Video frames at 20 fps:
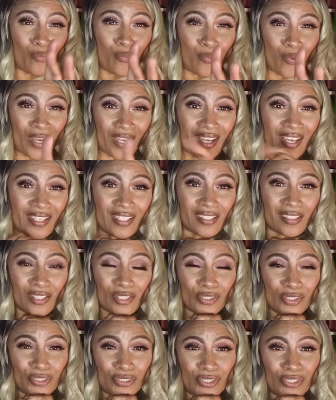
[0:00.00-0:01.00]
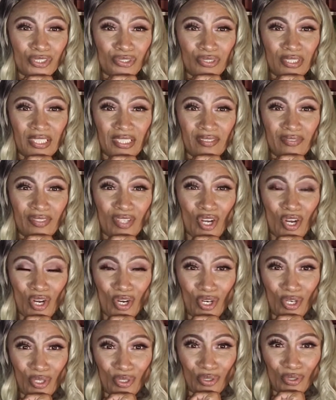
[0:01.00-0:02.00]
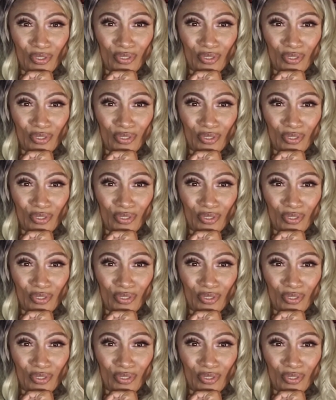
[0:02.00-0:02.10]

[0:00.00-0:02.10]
What kind of closure did you give her?